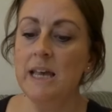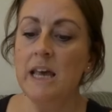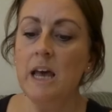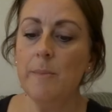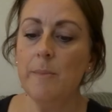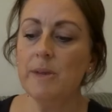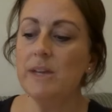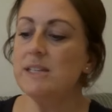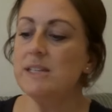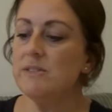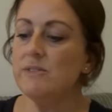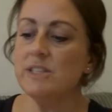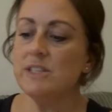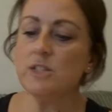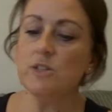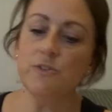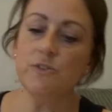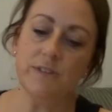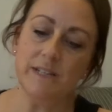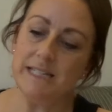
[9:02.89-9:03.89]
And because of this
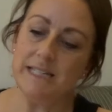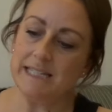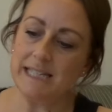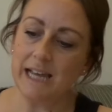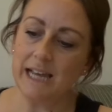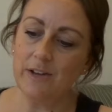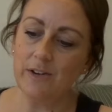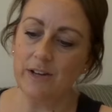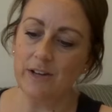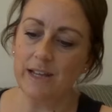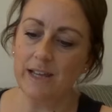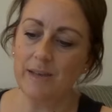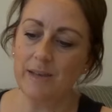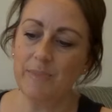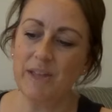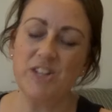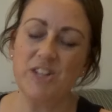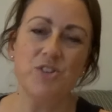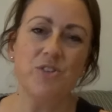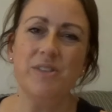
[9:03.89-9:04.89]
lovely design on it,
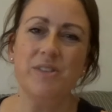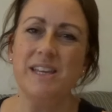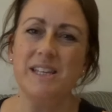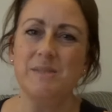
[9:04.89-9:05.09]
I don't think